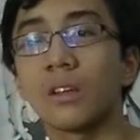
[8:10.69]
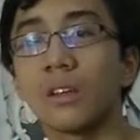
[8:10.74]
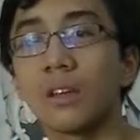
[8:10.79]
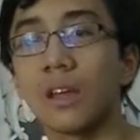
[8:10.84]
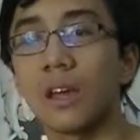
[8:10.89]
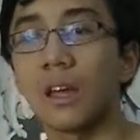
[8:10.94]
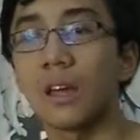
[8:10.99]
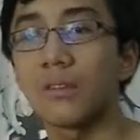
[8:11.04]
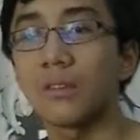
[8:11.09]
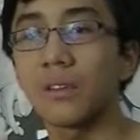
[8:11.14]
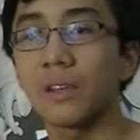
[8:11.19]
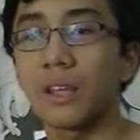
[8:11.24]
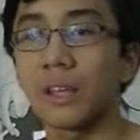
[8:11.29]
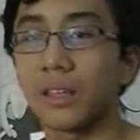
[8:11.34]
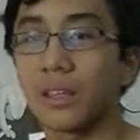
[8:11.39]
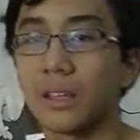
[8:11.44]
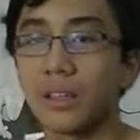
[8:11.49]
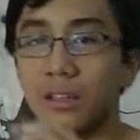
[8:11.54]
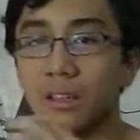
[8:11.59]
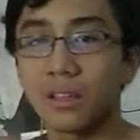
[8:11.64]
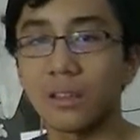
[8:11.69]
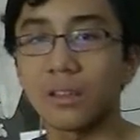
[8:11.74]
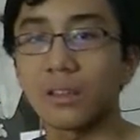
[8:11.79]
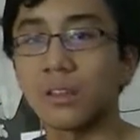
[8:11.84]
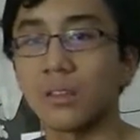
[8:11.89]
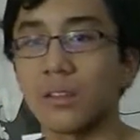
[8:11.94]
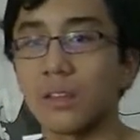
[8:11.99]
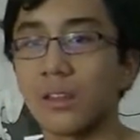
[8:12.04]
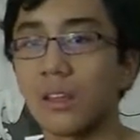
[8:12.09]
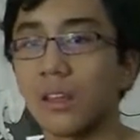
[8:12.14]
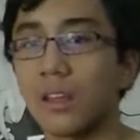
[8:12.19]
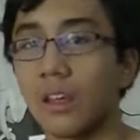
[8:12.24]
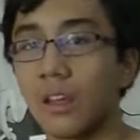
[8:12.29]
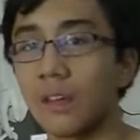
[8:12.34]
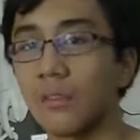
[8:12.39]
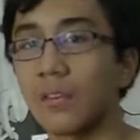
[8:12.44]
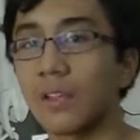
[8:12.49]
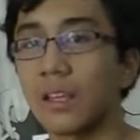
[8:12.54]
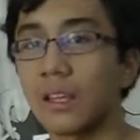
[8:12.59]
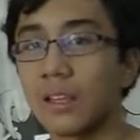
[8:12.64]
yeah, I feel
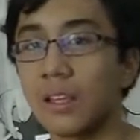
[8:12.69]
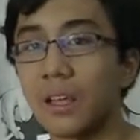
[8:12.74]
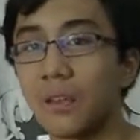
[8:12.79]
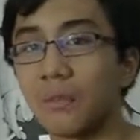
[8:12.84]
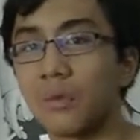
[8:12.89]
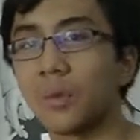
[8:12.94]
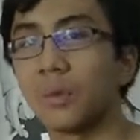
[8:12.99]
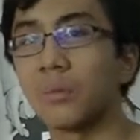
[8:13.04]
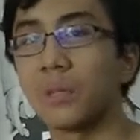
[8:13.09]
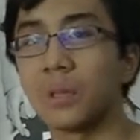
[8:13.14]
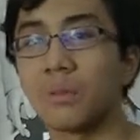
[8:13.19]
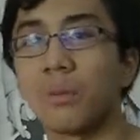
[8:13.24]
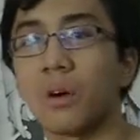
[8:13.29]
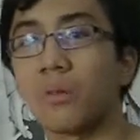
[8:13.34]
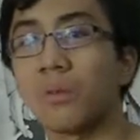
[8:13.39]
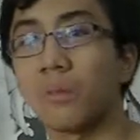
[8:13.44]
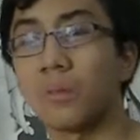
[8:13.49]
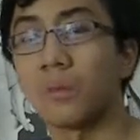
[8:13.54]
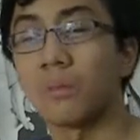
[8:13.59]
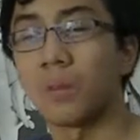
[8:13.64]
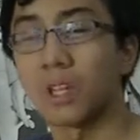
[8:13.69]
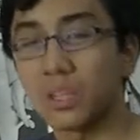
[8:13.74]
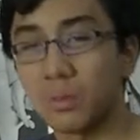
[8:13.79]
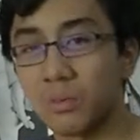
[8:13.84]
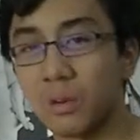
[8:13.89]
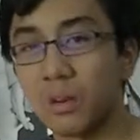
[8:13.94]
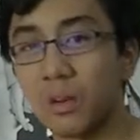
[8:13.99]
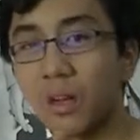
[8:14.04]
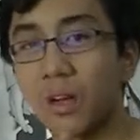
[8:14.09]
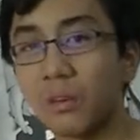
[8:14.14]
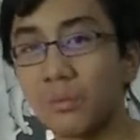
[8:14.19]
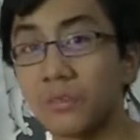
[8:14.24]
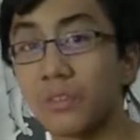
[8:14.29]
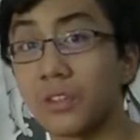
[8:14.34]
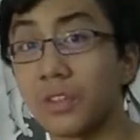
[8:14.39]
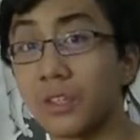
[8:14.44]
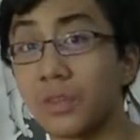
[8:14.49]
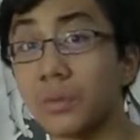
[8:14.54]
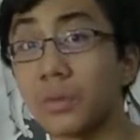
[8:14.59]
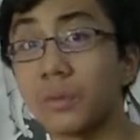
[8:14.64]
like that will be much more
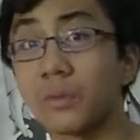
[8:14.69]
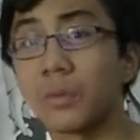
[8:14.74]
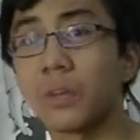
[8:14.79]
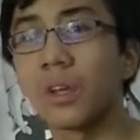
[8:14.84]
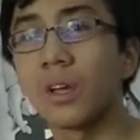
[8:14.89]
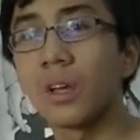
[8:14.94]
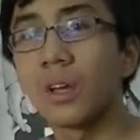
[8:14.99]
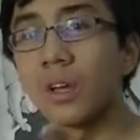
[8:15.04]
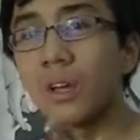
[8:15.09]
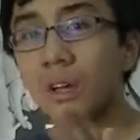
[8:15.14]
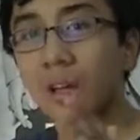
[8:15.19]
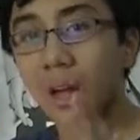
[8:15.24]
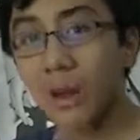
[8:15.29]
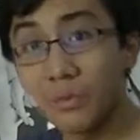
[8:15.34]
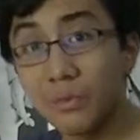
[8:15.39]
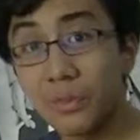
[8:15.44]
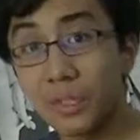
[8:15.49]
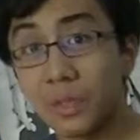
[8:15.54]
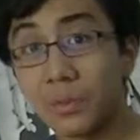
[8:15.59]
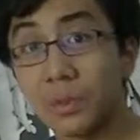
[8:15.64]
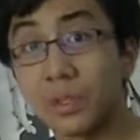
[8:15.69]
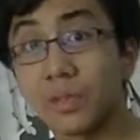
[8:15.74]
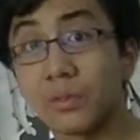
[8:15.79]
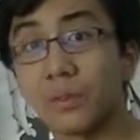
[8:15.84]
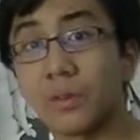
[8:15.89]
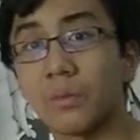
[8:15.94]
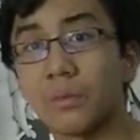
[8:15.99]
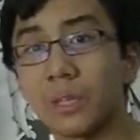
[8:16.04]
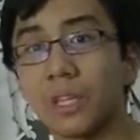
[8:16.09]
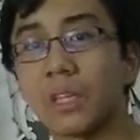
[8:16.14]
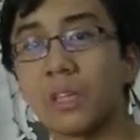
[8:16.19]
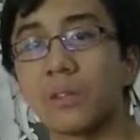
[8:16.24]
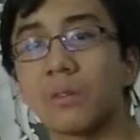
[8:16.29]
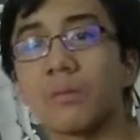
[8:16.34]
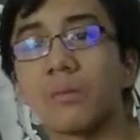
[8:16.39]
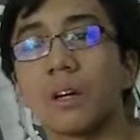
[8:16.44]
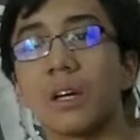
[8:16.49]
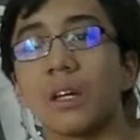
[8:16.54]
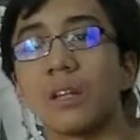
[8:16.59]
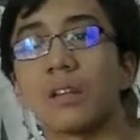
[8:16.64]
comfortable for me.
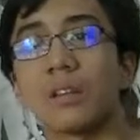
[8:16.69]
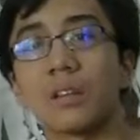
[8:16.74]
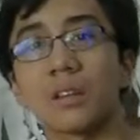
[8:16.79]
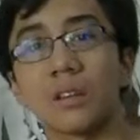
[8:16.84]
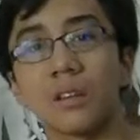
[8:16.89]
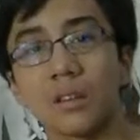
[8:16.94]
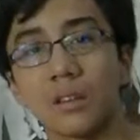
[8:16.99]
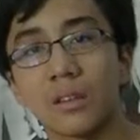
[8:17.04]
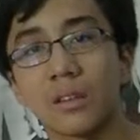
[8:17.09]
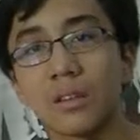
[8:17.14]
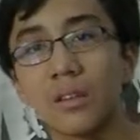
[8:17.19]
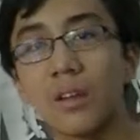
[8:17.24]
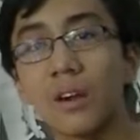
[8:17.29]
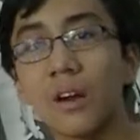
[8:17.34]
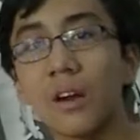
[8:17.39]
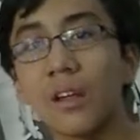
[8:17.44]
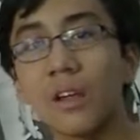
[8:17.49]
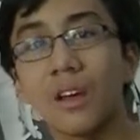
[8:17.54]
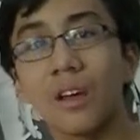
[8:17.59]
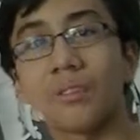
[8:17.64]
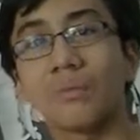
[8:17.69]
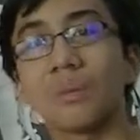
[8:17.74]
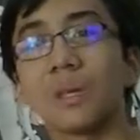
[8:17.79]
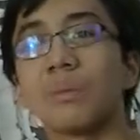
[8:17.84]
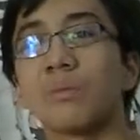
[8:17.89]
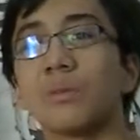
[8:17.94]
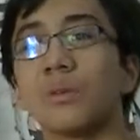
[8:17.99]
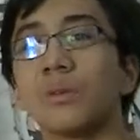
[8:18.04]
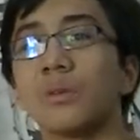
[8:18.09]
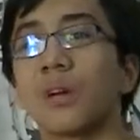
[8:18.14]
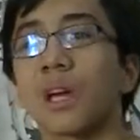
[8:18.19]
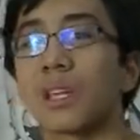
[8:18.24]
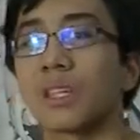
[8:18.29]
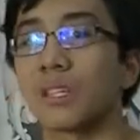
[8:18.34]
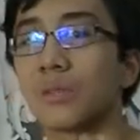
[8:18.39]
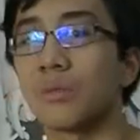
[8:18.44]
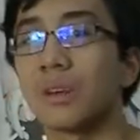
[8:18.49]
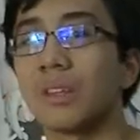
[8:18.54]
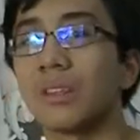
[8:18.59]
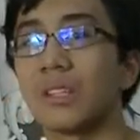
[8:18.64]
But there are a lot of people who
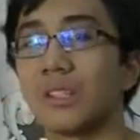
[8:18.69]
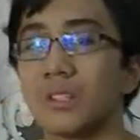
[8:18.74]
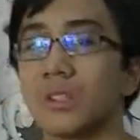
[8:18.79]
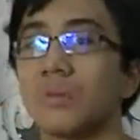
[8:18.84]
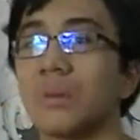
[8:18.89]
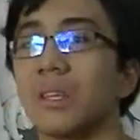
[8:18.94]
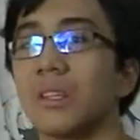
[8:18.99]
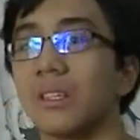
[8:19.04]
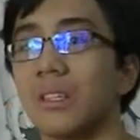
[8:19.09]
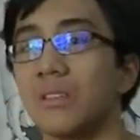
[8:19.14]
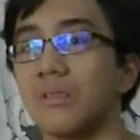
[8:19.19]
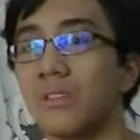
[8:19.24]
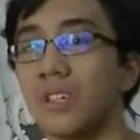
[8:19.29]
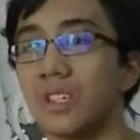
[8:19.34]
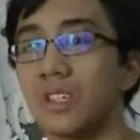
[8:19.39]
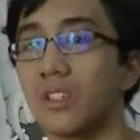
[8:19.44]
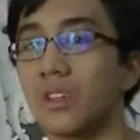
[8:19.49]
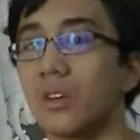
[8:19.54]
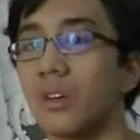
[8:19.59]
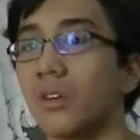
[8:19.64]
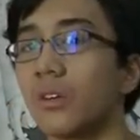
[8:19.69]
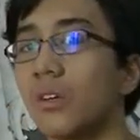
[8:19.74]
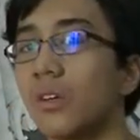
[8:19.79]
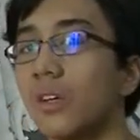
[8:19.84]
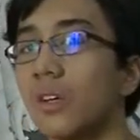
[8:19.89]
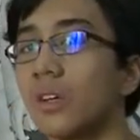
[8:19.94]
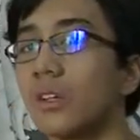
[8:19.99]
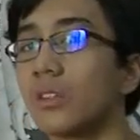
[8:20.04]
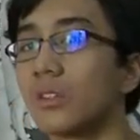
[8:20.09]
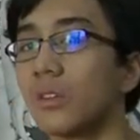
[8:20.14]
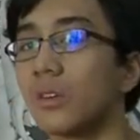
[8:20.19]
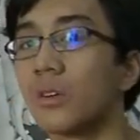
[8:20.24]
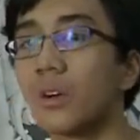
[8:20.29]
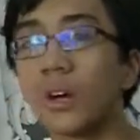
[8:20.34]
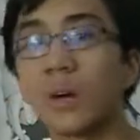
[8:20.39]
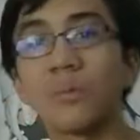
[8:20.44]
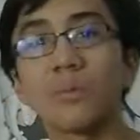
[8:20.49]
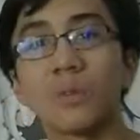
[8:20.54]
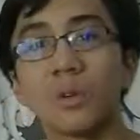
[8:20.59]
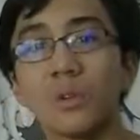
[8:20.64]
actually want this to be a TV show.
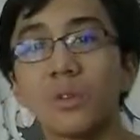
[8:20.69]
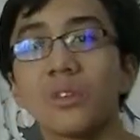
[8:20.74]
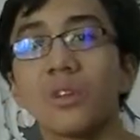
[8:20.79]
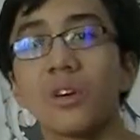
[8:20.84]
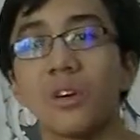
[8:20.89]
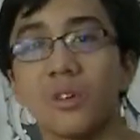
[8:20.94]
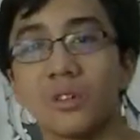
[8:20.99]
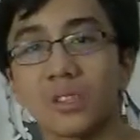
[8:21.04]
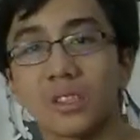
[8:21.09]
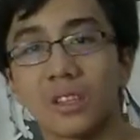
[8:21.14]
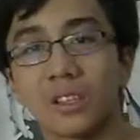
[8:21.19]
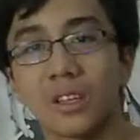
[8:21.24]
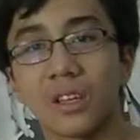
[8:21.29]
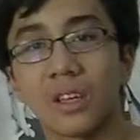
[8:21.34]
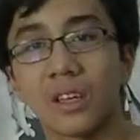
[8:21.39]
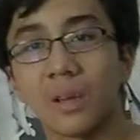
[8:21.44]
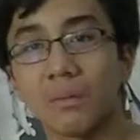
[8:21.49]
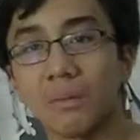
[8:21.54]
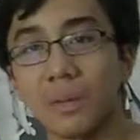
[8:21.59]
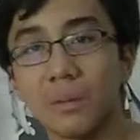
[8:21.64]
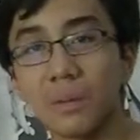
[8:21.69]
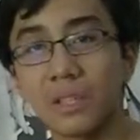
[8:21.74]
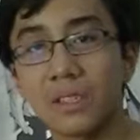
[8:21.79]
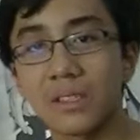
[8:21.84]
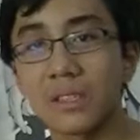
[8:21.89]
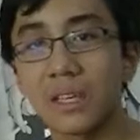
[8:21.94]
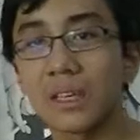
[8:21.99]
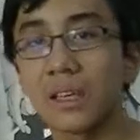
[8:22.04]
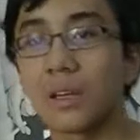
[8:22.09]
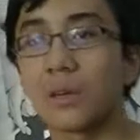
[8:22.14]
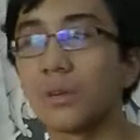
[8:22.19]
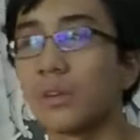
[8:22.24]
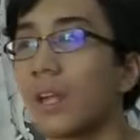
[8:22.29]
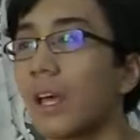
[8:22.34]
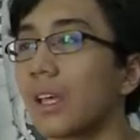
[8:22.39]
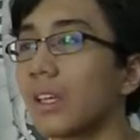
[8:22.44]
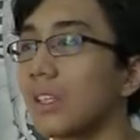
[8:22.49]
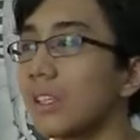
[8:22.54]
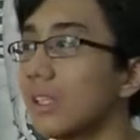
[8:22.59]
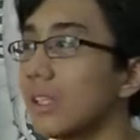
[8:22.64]
So who knows? Maybe Sega will
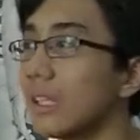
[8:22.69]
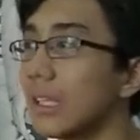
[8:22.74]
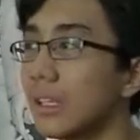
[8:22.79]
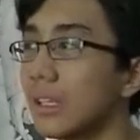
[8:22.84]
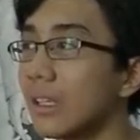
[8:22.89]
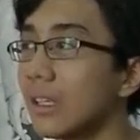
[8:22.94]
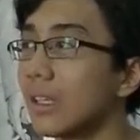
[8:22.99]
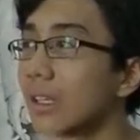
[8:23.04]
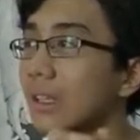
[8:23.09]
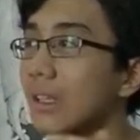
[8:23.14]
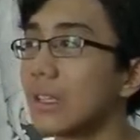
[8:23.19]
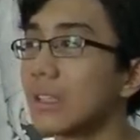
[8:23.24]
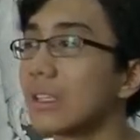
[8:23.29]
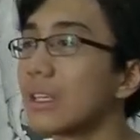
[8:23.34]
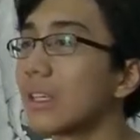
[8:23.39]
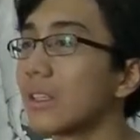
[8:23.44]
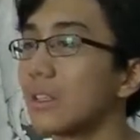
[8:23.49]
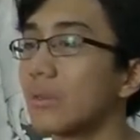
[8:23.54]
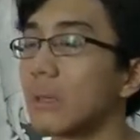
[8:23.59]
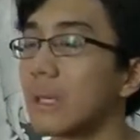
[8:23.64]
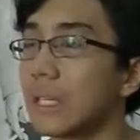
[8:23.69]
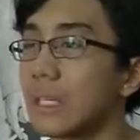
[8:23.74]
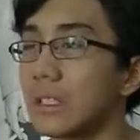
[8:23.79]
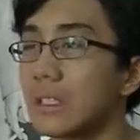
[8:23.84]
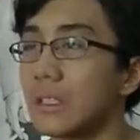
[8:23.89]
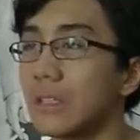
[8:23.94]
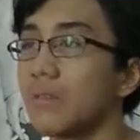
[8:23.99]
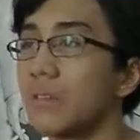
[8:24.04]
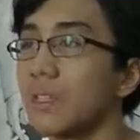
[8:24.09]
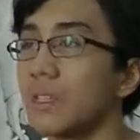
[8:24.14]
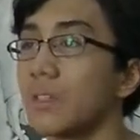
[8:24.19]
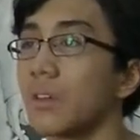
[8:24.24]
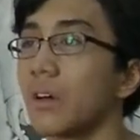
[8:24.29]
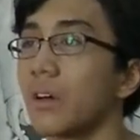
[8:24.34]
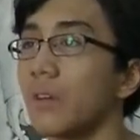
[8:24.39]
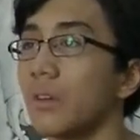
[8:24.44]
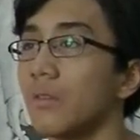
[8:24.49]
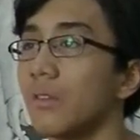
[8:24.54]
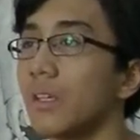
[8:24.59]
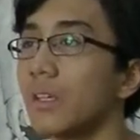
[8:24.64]
actually decide to make a TV show
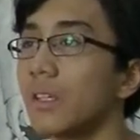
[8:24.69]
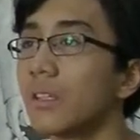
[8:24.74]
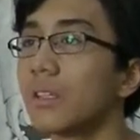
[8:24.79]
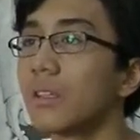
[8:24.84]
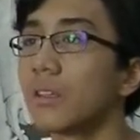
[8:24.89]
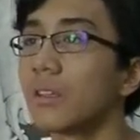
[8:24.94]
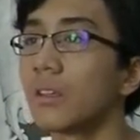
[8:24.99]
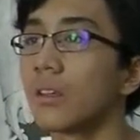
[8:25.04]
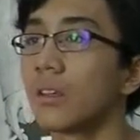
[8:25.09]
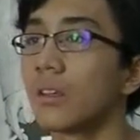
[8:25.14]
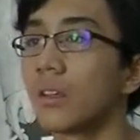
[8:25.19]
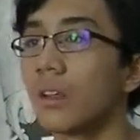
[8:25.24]
out of this.